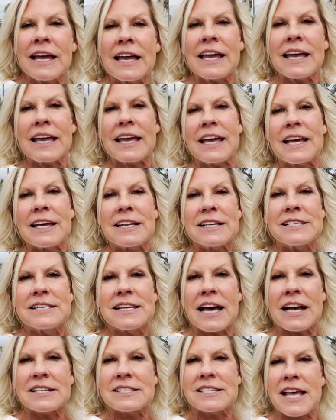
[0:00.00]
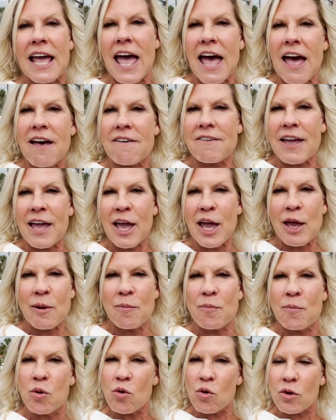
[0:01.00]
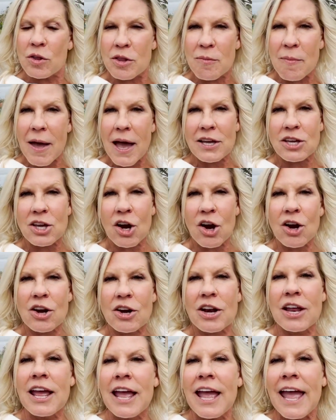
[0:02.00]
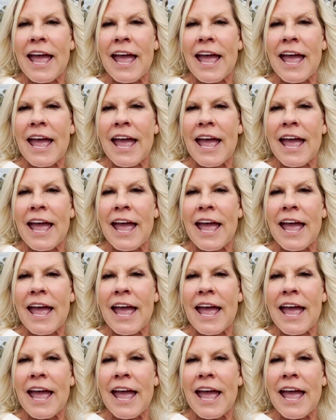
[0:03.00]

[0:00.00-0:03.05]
It does have a pool in the backyard,